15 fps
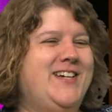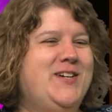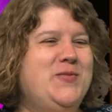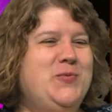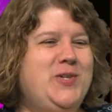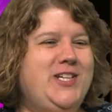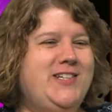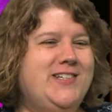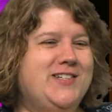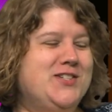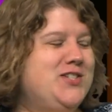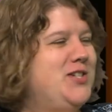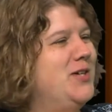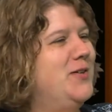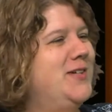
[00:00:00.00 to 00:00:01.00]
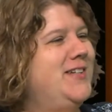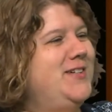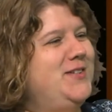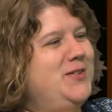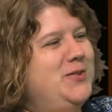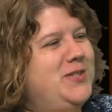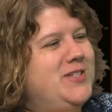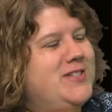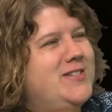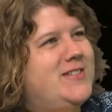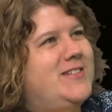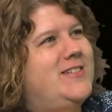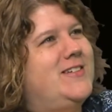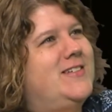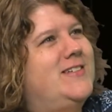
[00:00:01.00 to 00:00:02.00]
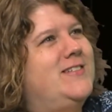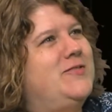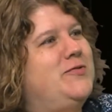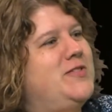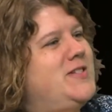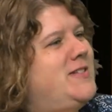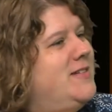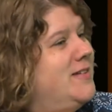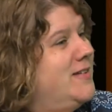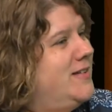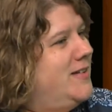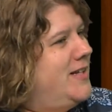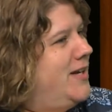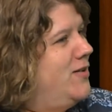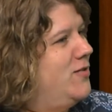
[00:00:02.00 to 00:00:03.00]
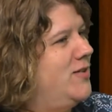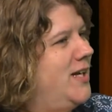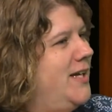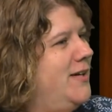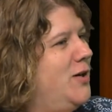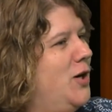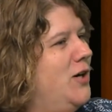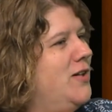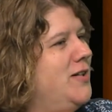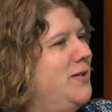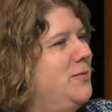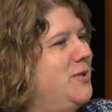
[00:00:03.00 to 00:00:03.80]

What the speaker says: We did a show at a nudist facility. They don't like colony.